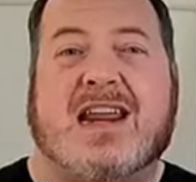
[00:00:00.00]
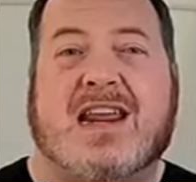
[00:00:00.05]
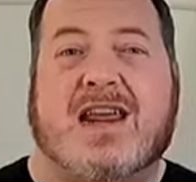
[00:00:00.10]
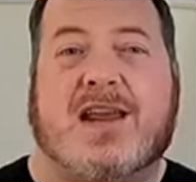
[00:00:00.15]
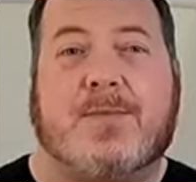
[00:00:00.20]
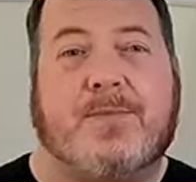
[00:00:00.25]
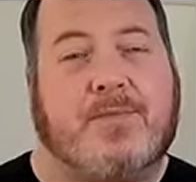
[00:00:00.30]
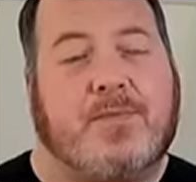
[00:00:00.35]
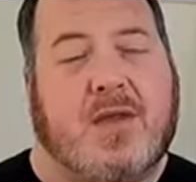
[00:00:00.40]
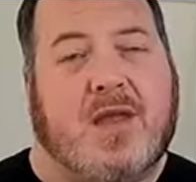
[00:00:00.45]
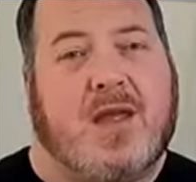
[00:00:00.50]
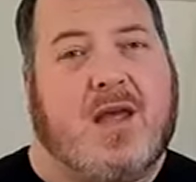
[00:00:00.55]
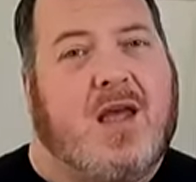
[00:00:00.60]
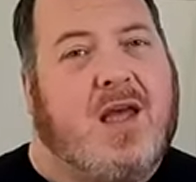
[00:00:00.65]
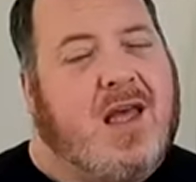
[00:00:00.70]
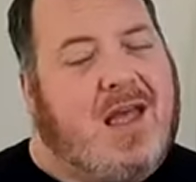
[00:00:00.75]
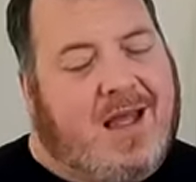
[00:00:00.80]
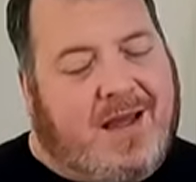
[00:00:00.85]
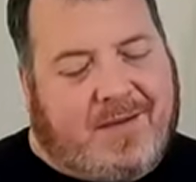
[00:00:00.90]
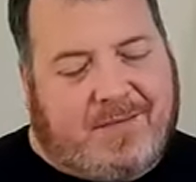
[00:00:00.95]
heat.
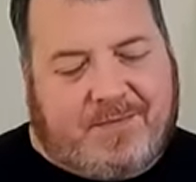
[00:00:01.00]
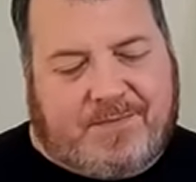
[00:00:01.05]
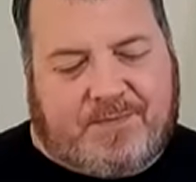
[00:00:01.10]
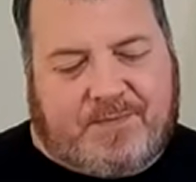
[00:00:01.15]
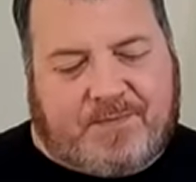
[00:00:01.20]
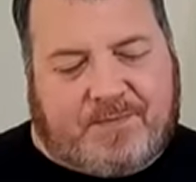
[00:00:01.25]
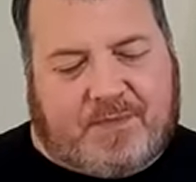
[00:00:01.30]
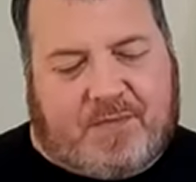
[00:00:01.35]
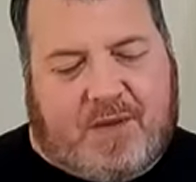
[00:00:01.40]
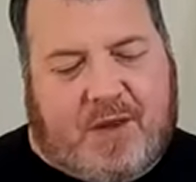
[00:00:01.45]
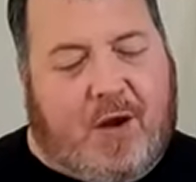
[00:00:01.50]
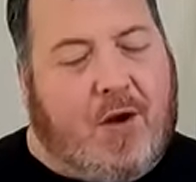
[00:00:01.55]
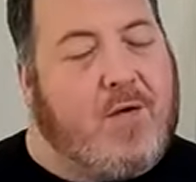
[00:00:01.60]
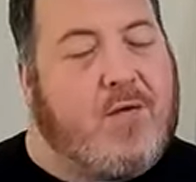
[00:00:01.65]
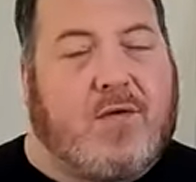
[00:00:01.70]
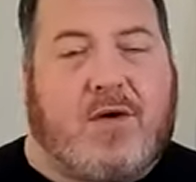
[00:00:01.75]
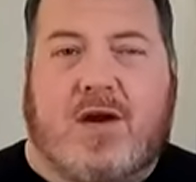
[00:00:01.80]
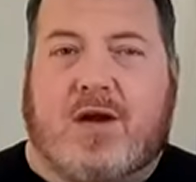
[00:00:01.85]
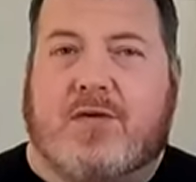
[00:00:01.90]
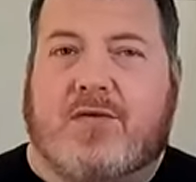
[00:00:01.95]

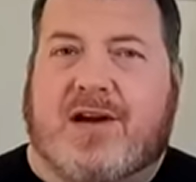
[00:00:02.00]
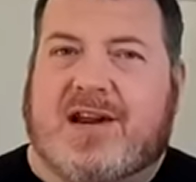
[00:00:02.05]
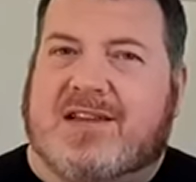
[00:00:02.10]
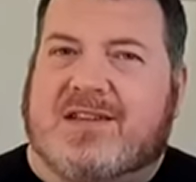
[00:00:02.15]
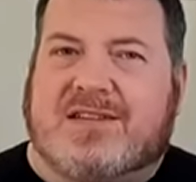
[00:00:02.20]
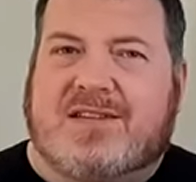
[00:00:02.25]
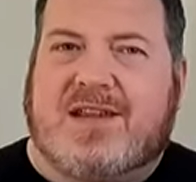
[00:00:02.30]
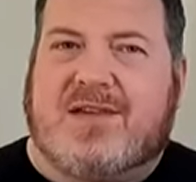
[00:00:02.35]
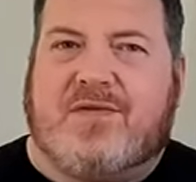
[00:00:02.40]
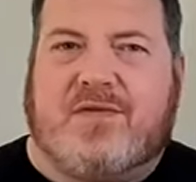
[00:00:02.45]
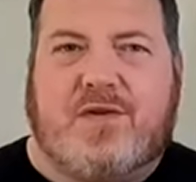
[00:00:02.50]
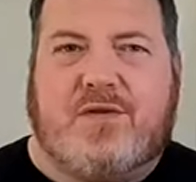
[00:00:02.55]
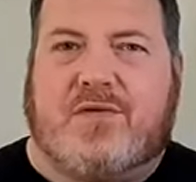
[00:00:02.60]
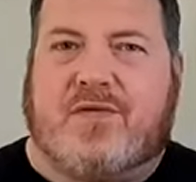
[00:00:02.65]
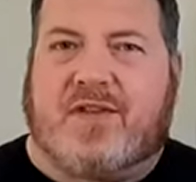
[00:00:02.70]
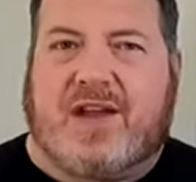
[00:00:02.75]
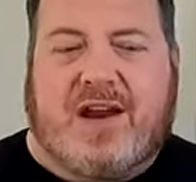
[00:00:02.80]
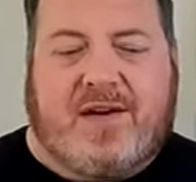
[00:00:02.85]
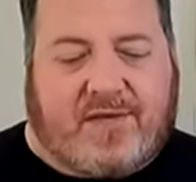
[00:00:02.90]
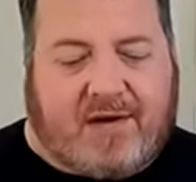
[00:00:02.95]
Overall, great seafood
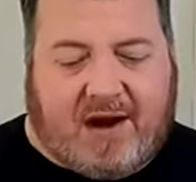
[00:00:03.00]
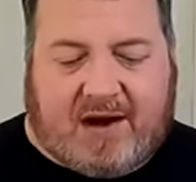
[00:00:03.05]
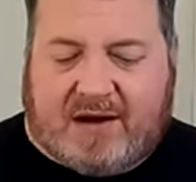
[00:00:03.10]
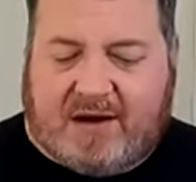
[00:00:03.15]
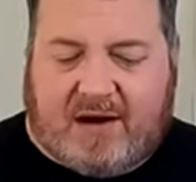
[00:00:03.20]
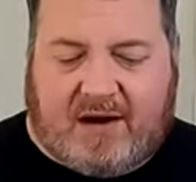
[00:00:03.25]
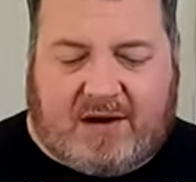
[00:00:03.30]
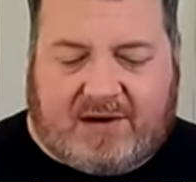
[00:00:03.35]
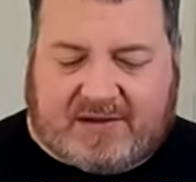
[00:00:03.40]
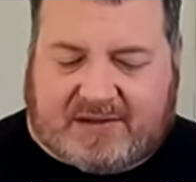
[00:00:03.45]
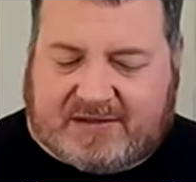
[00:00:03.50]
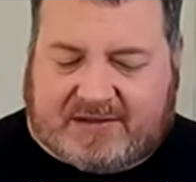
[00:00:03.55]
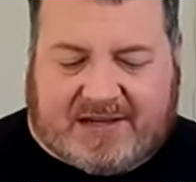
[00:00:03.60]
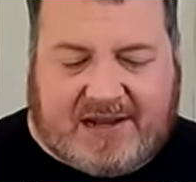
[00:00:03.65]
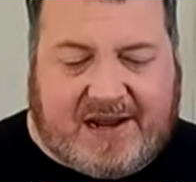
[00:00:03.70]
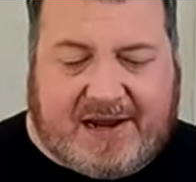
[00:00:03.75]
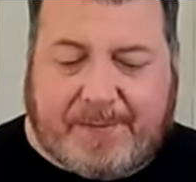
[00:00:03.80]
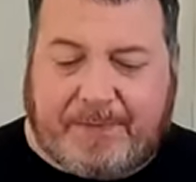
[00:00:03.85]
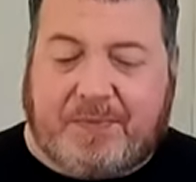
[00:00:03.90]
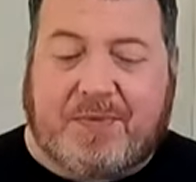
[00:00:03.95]
flavor. I can honestly
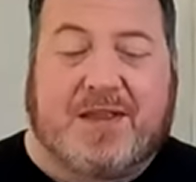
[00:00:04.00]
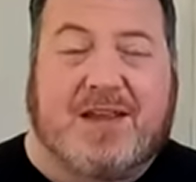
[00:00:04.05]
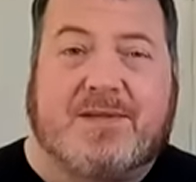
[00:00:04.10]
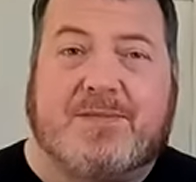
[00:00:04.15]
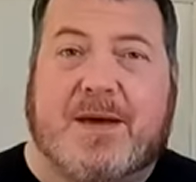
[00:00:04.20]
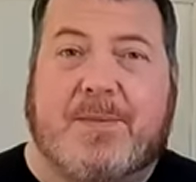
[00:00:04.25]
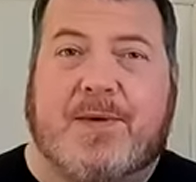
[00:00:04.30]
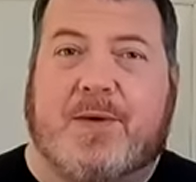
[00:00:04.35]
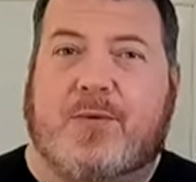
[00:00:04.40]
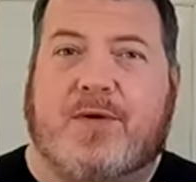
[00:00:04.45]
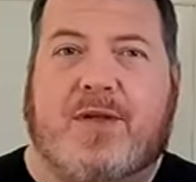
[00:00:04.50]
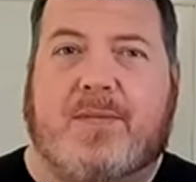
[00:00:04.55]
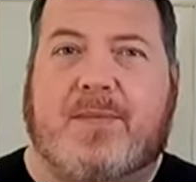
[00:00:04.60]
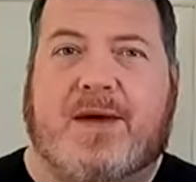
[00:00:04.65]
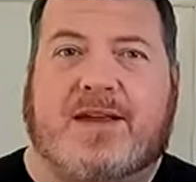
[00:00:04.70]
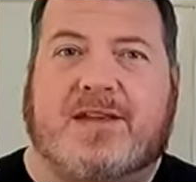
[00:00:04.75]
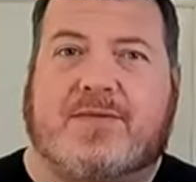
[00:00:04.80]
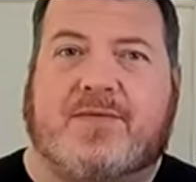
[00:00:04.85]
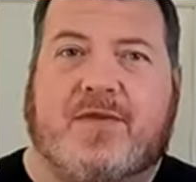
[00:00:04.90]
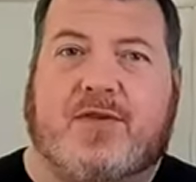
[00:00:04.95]
say this might be one of the
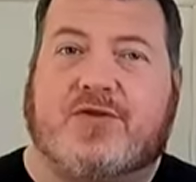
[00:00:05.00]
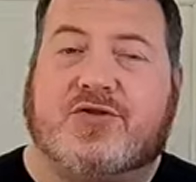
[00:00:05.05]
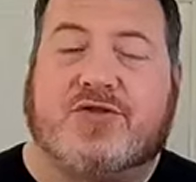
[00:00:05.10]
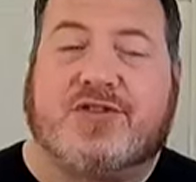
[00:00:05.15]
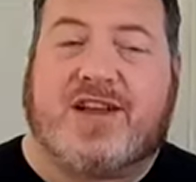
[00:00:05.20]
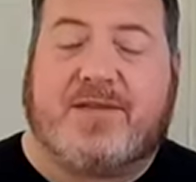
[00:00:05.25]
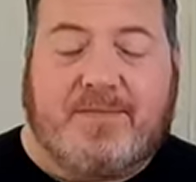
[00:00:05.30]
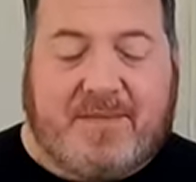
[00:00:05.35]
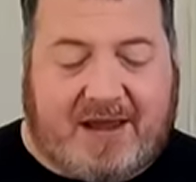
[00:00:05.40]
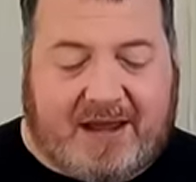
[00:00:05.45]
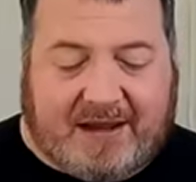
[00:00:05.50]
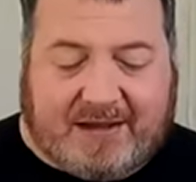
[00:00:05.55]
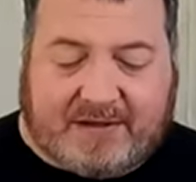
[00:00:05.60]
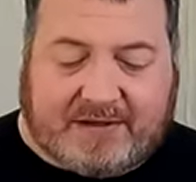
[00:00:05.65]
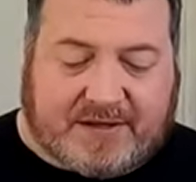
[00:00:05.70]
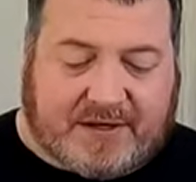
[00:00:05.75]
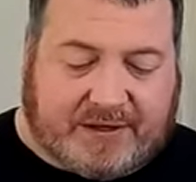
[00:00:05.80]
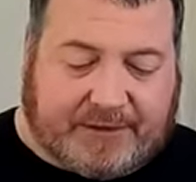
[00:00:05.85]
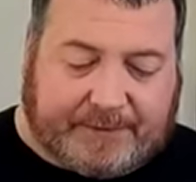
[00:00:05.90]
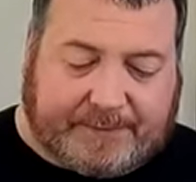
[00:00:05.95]
best versions I've made.
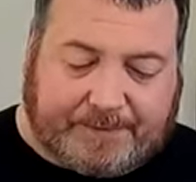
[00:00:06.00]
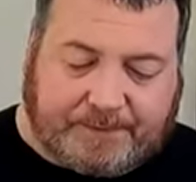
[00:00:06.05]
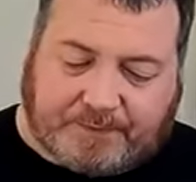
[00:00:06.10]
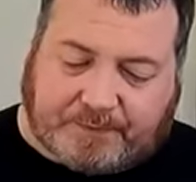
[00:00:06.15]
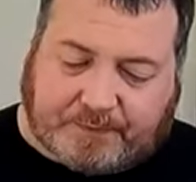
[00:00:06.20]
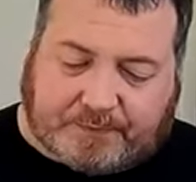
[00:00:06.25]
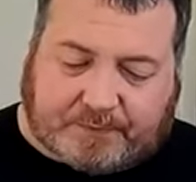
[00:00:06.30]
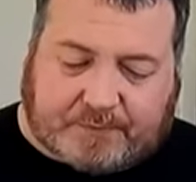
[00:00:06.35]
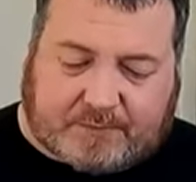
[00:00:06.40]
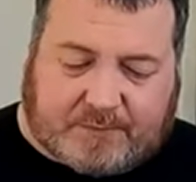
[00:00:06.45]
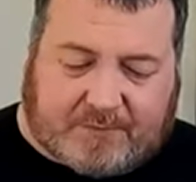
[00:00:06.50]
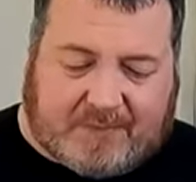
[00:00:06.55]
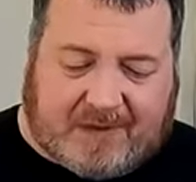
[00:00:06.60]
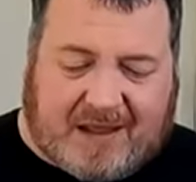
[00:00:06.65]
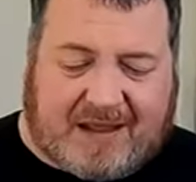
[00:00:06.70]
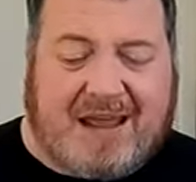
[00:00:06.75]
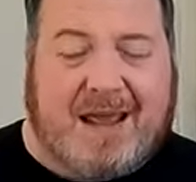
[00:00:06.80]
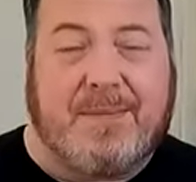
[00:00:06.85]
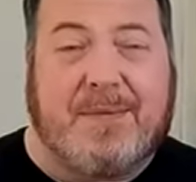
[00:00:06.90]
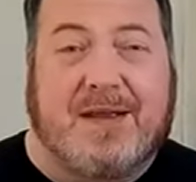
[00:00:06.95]
So,
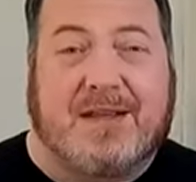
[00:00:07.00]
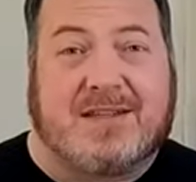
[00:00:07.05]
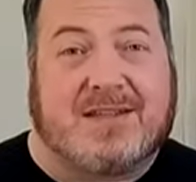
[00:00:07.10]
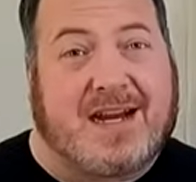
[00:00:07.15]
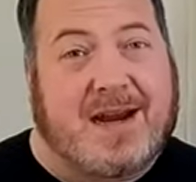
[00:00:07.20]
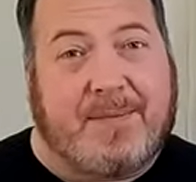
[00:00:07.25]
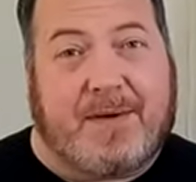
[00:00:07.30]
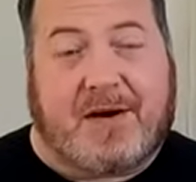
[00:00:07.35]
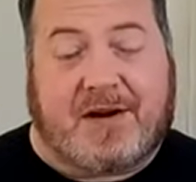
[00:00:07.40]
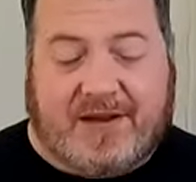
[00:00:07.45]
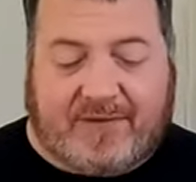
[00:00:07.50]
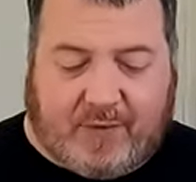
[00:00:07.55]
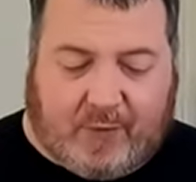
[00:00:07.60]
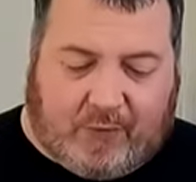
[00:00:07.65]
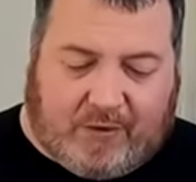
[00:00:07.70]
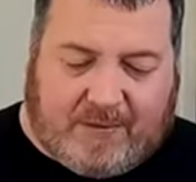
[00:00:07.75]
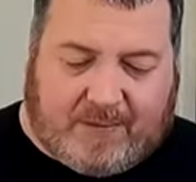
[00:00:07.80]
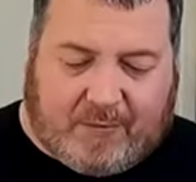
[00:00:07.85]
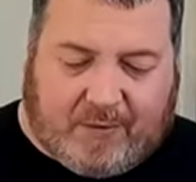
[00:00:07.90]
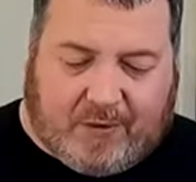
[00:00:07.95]
that being said, I better give it
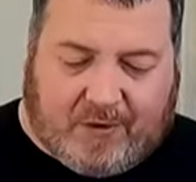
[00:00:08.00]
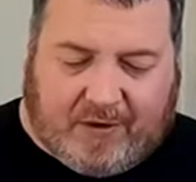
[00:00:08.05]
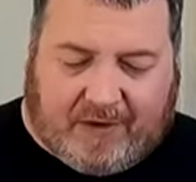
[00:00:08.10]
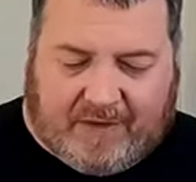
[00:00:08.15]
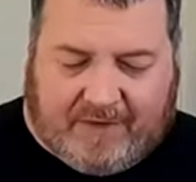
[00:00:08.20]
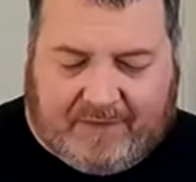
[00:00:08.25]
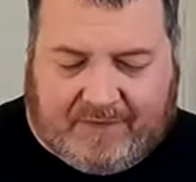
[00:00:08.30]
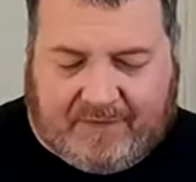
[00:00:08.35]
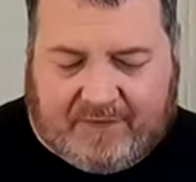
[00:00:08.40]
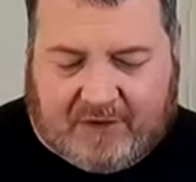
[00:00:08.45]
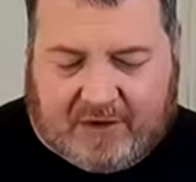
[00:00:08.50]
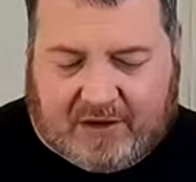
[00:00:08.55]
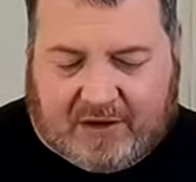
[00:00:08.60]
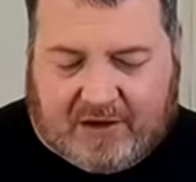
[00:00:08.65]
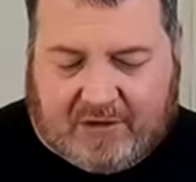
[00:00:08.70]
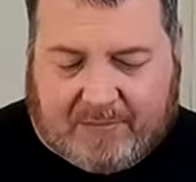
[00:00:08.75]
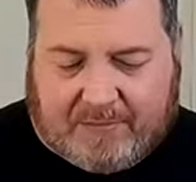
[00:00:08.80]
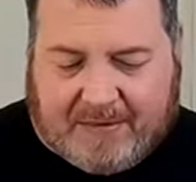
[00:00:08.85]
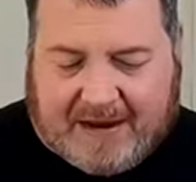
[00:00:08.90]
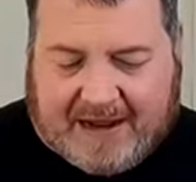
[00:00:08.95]
one more
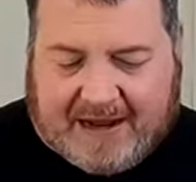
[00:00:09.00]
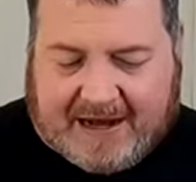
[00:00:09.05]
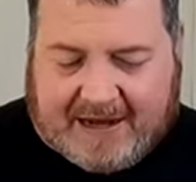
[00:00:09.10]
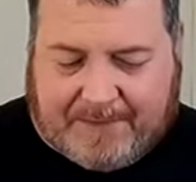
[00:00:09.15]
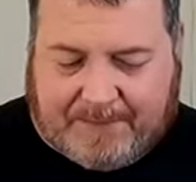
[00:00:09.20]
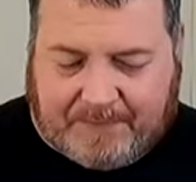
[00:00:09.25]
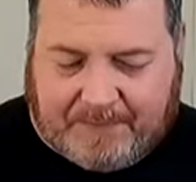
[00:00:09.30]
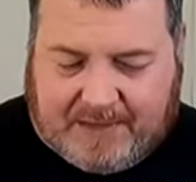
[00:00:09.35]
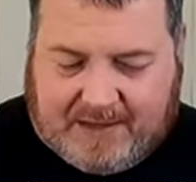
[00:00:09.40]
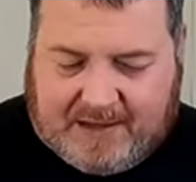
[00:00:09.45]
full-on bite.